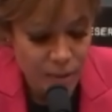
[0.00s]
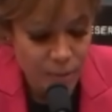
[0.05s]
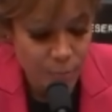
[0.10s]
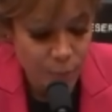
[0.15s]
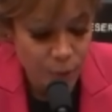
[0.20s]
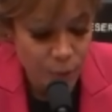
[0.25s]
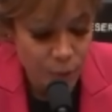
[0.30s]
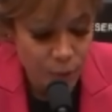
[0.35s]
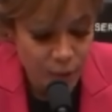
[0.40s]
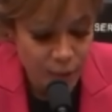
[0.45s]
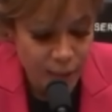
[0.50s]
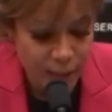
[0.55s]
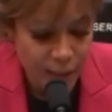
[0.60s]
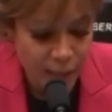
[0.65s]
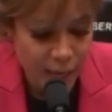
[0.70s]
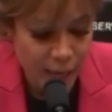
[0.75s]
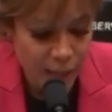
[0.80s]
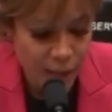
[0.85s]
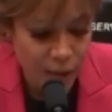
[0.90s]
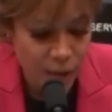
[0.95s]
this is
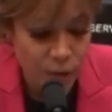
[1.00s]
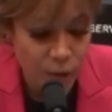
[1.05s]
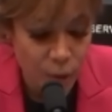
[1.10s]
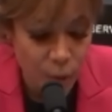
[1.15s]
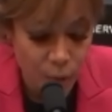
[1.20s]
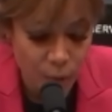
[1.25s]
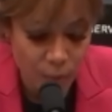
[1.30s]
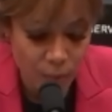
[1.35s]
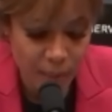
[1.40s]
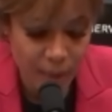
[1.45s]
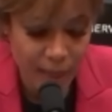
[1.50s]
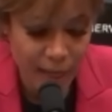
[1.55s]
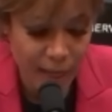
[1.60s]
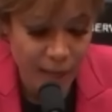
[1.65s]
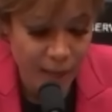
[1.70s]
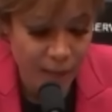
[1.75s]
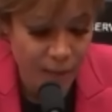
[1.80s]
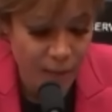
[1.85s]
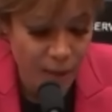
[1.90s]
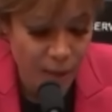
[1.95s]
purely anecdotal, but
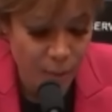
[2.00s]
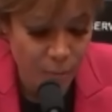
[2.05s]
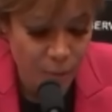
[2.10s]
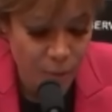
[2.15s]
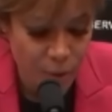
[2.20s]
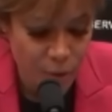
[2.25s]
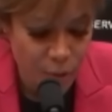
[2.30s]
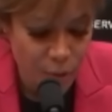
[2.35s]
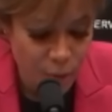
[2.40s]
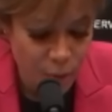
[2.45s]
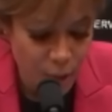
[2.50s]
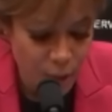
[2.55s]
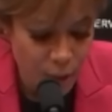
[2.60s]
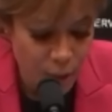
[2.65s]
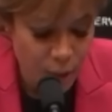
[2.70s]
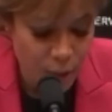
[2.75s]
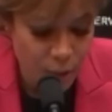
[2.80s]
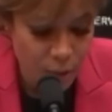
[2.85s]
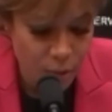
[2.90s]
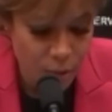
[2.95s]
I had the
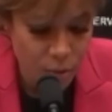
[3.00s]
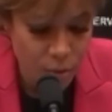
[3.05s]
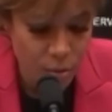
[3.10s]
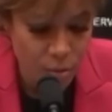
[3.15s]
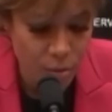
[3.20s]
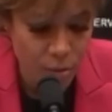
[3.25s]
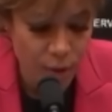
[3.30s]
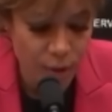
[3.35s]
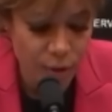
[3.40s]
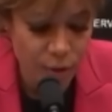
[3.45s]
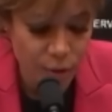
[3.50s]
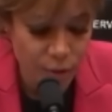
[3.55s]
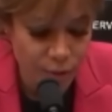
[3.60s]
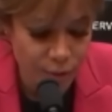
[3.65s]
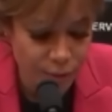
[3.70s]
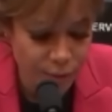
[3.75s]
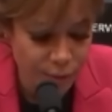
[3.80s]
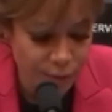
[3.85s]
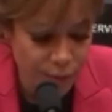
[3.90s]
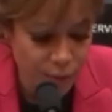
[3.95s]
opportunity to
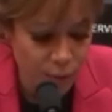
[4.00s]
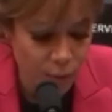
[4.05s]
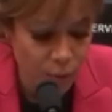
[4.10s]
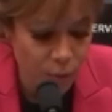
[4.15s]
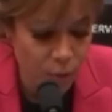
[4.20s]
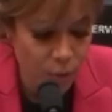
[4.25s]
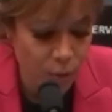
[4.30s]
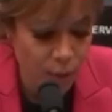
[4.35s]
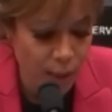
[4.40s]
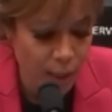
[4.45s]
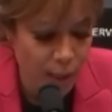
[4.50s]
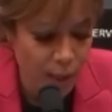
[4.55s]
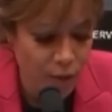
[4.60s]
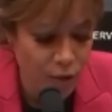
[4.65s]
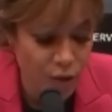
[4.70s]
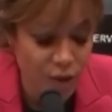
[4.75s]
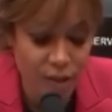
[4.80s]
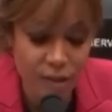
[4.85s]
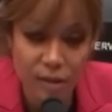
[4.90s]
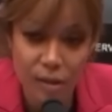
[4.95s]
interview
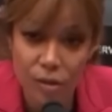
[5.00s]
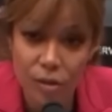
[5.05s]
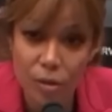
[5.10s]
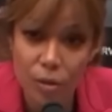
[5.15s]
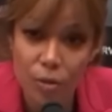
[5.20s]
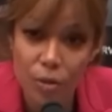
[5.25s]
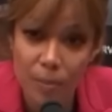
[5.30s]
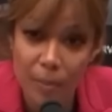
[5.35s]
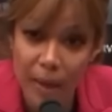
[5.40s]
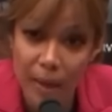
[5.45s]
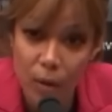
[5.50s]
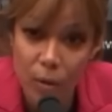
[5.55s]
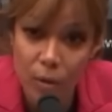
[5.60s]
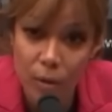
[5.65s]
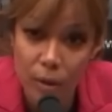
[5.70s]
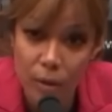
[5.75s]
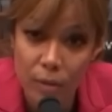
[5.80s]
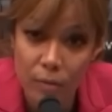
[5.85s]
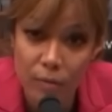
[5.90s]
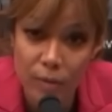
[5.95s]
Justice
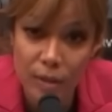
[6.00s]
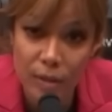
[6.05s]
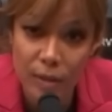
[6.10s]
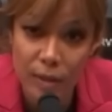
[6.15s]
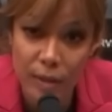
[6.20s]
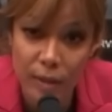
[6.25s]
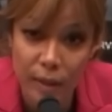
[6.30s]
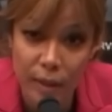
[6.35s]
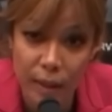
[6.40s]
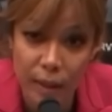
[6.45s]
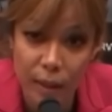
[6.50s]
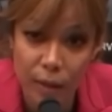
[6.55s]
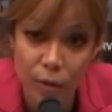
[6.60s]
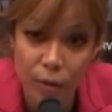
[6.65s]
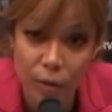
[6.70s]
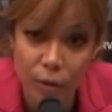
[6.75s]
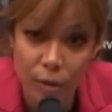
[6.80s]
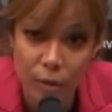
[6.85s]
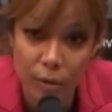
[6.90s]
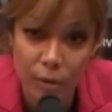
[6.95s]
Sotomayor recently
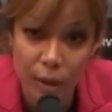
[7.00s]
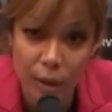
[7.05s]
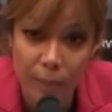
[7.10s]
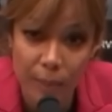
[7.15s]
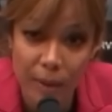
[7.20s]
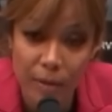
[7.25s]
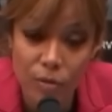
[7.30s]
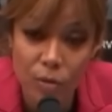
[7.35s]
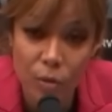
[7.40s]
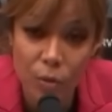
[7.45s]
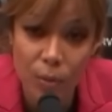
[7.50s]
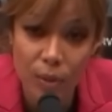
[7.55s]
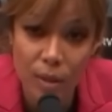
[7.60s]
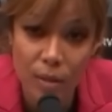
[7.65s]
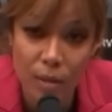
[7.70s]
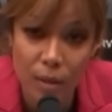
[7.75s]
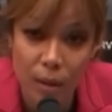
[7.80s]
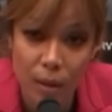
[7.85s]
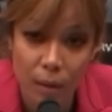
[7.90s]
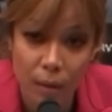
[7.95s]
in New York about 2
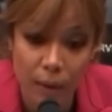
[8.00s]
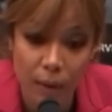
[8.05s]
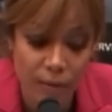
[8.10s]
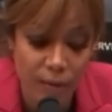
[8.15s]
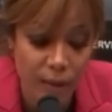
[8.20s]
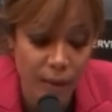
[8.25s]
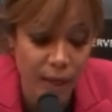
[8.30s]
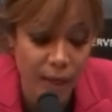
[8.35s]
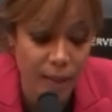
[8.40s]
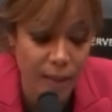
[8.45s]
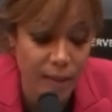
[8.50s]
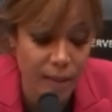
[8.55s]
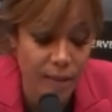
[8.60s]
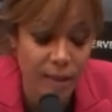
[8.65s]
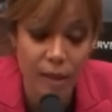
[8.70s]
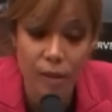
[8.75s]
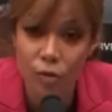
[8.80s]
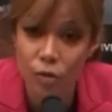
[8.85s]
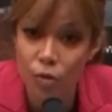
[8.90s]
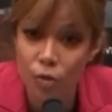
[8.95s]
weeks ago at the
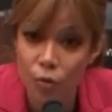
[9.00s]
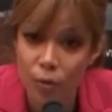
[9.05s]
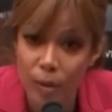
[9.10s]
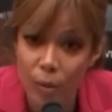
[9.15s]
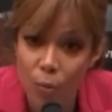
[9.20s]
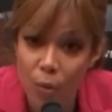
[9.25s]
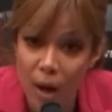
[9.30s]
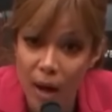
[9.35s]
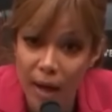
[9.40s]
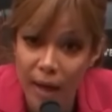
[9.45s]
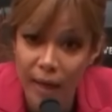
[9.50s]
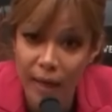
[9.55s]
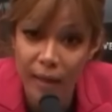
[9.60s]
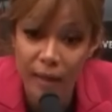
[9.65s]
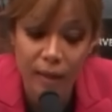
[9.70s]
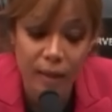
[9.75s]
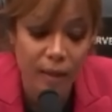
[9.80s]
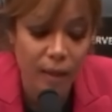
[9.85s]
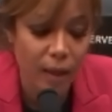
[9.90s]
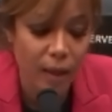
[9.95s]
92nd Street
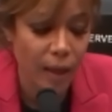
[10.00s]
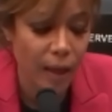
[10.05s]
Y